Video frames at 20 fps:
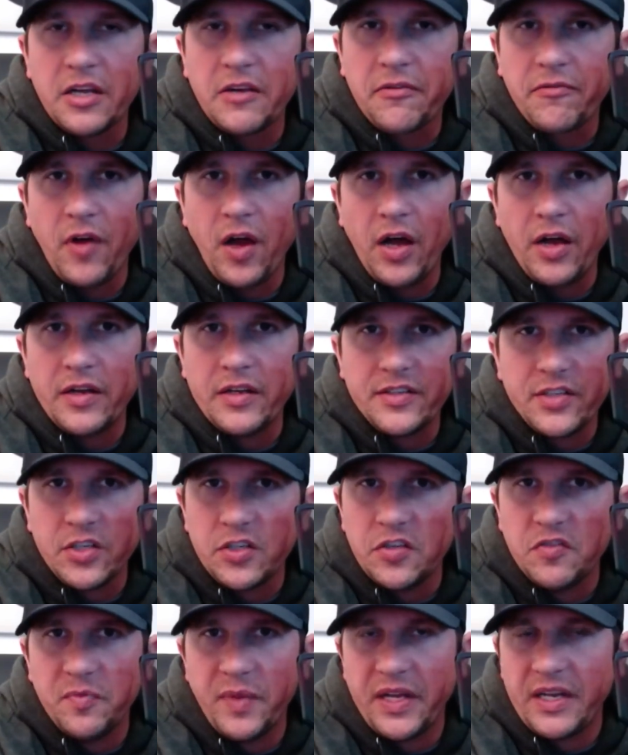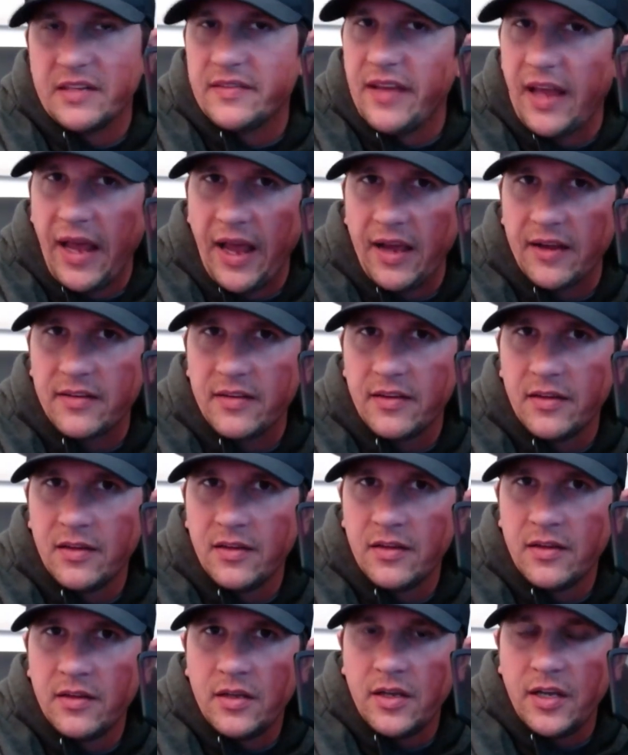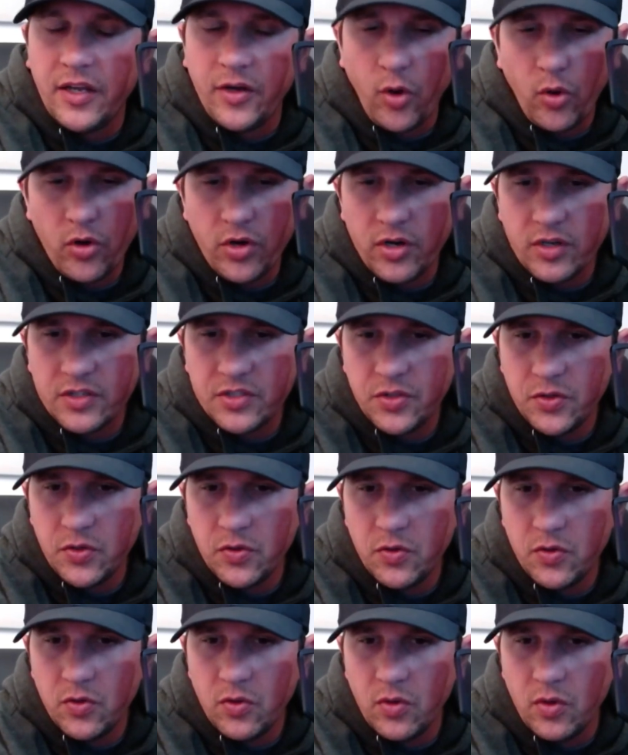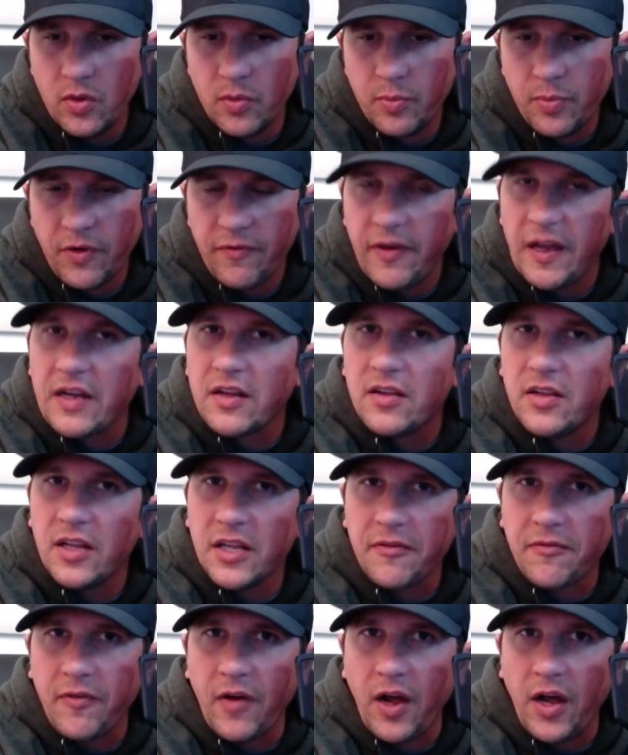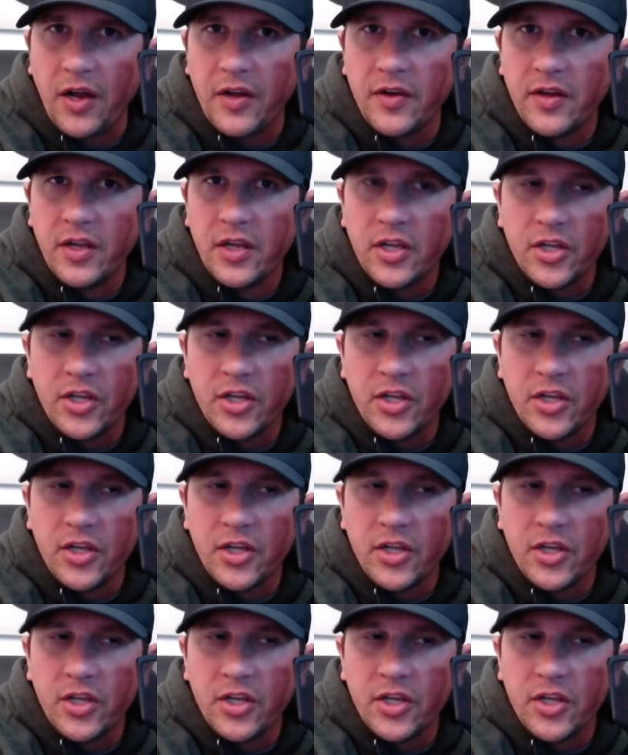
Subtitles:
fraud until you've been attacked. In order to prevent click fraud,